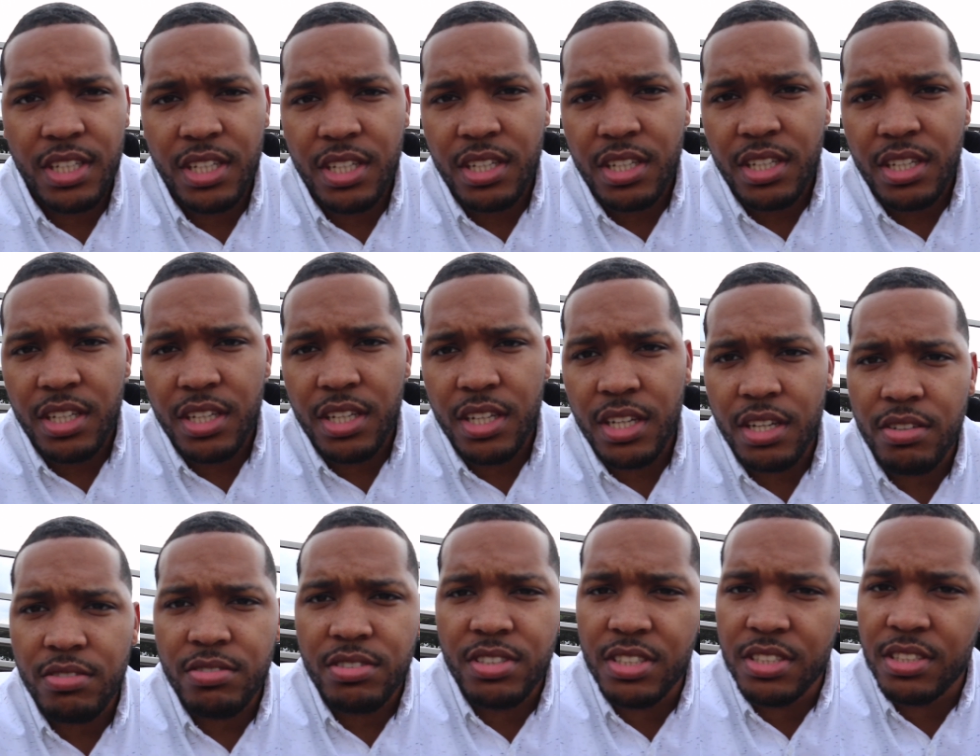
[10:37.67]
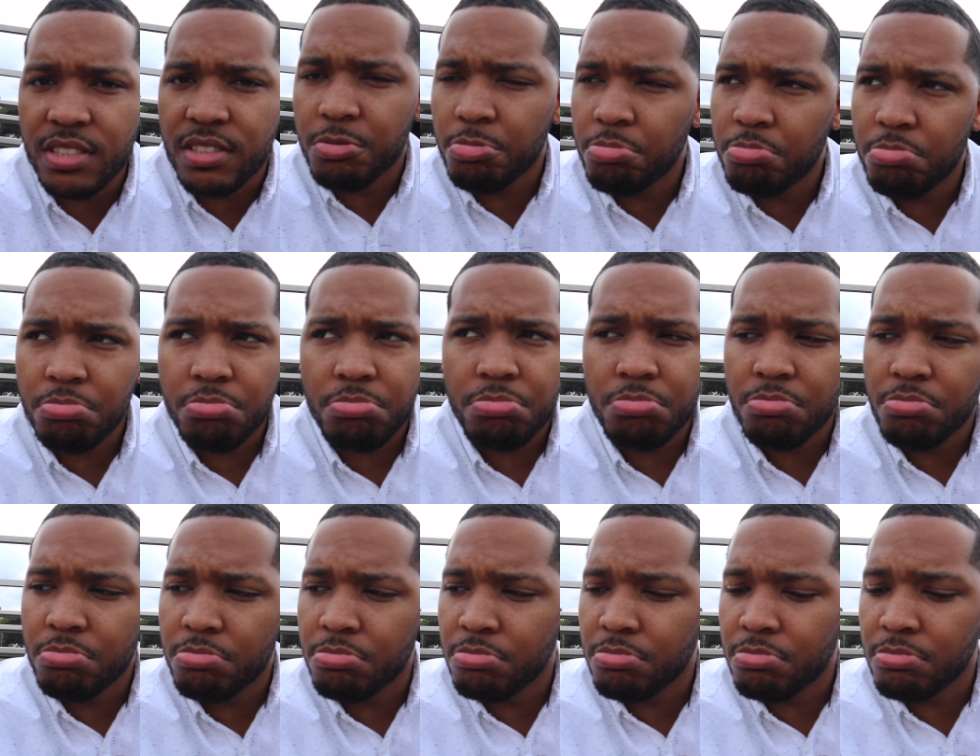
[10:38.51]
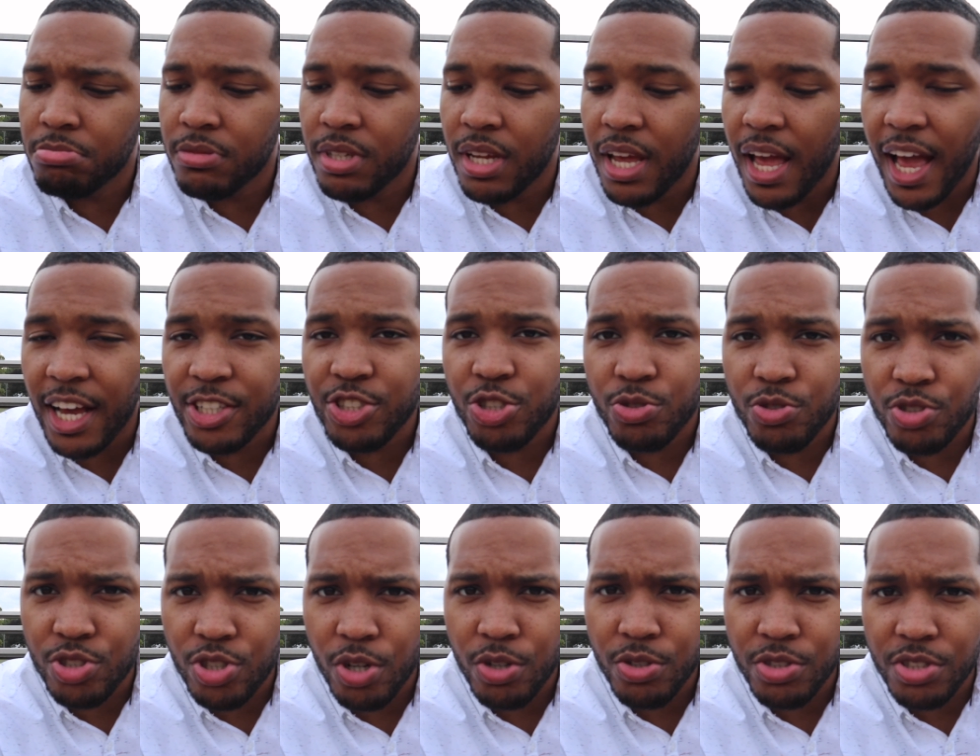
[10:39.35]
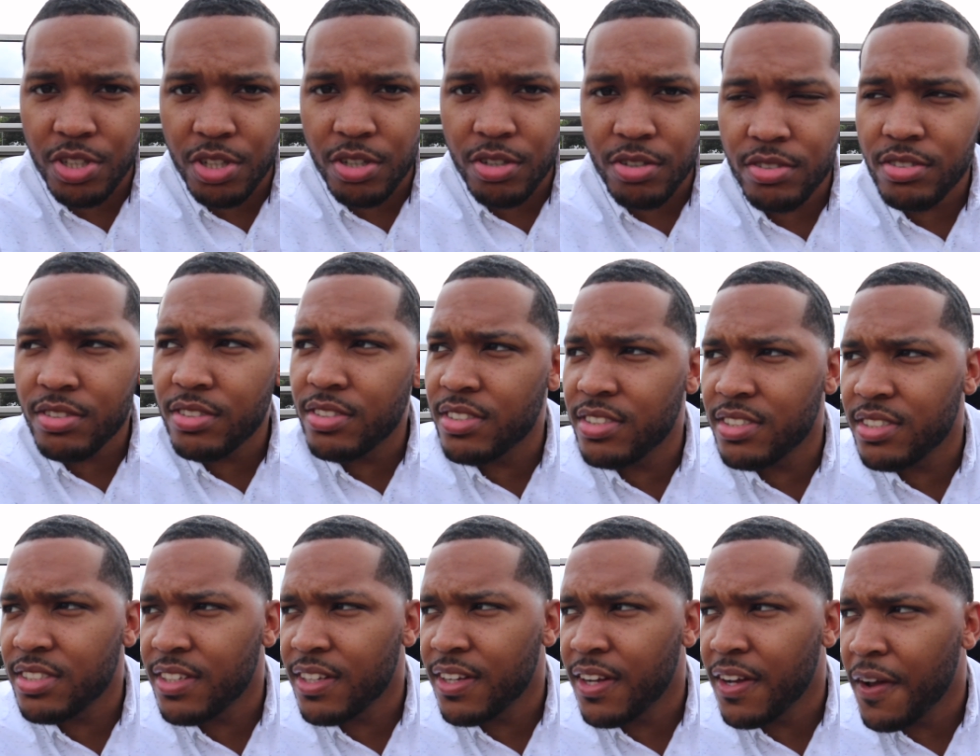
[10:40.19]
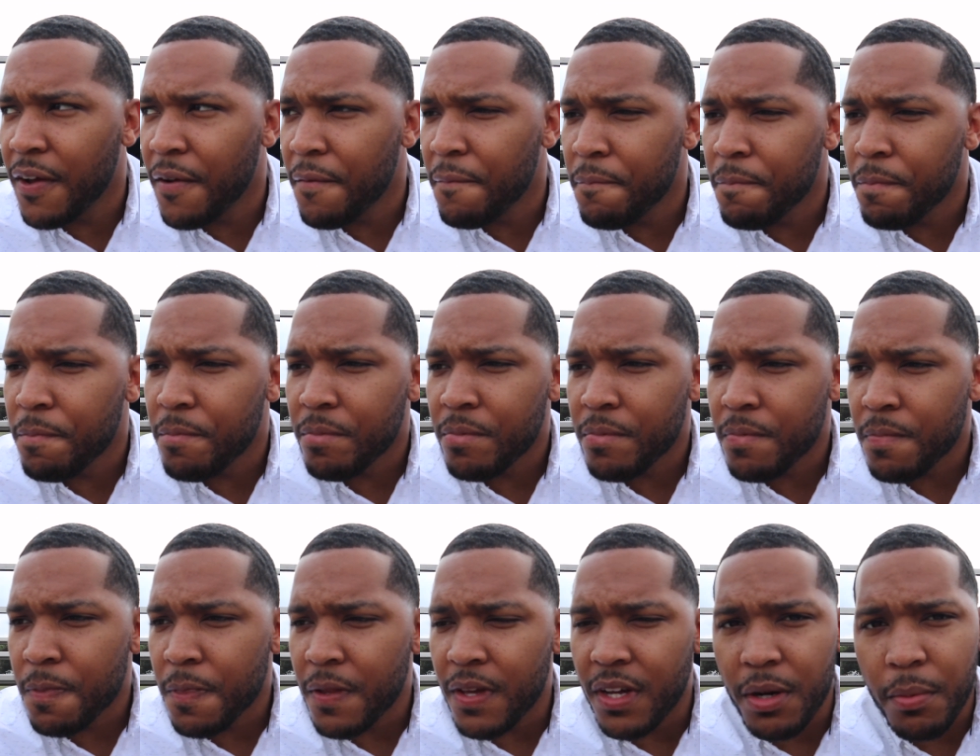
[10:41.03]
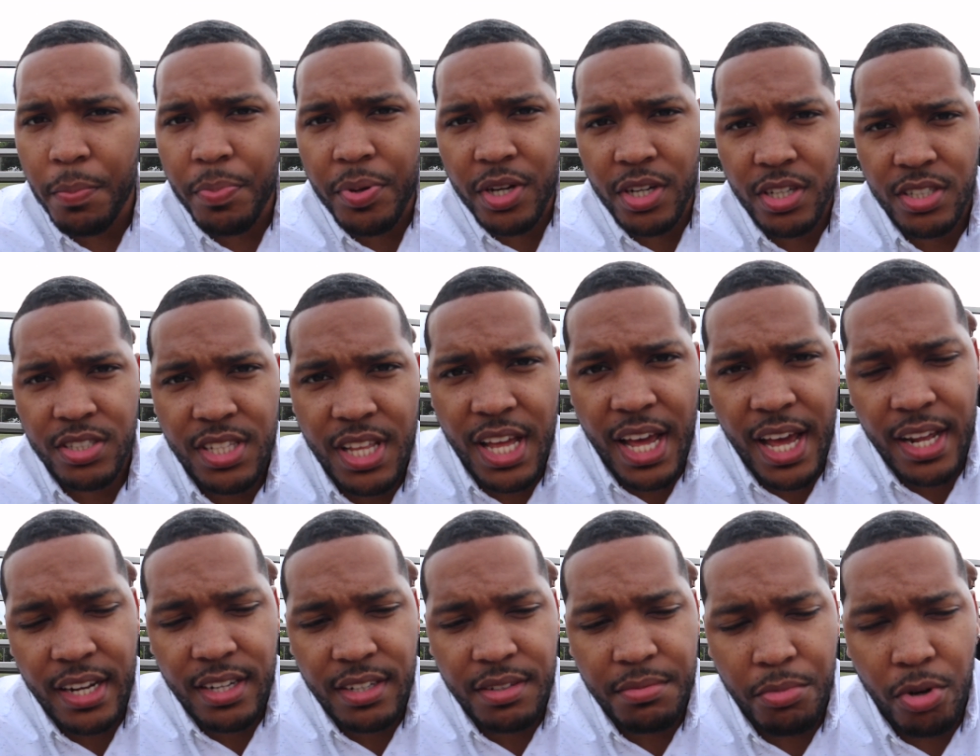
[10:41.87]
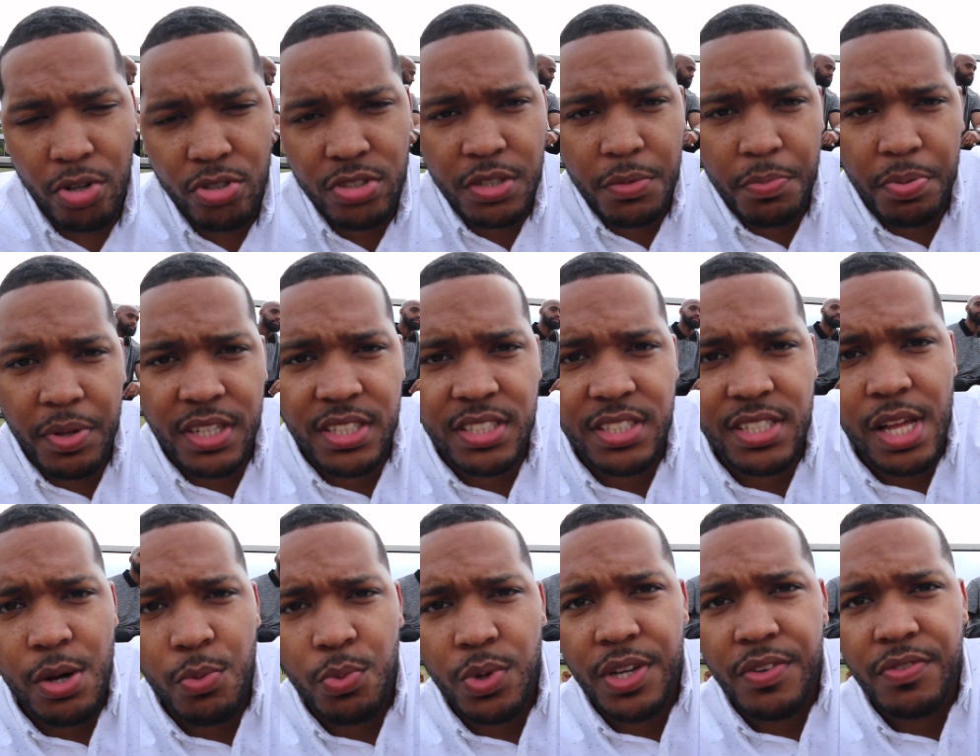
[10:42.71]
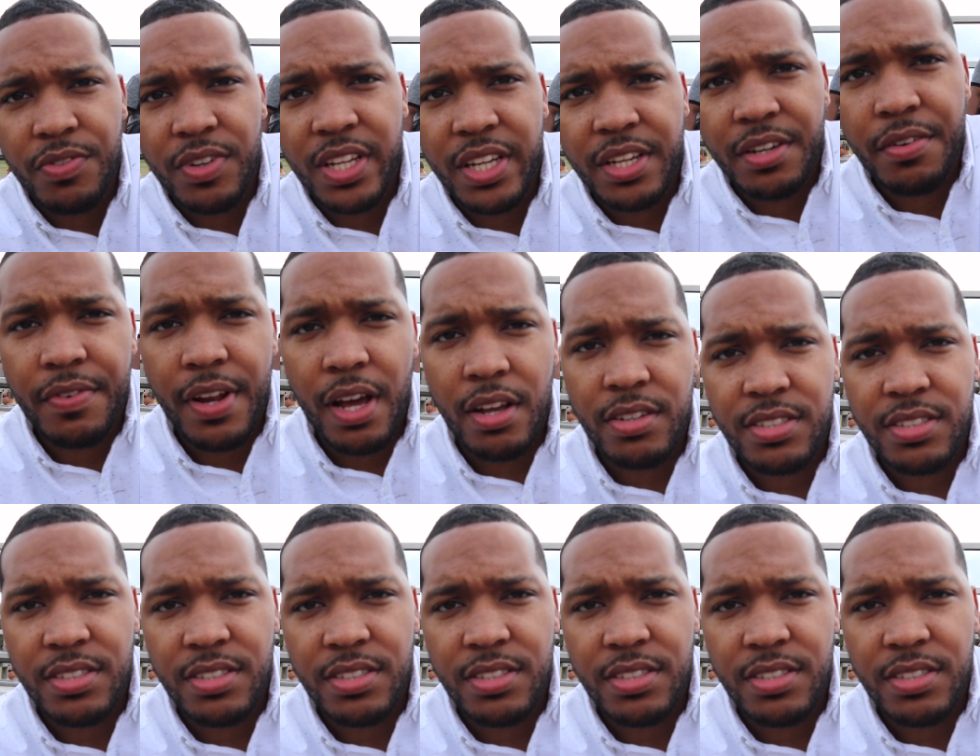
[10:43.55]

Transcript: you know, just, actual JoJo. Yeah, actual JoJo's. It appears that most of the places that we've lived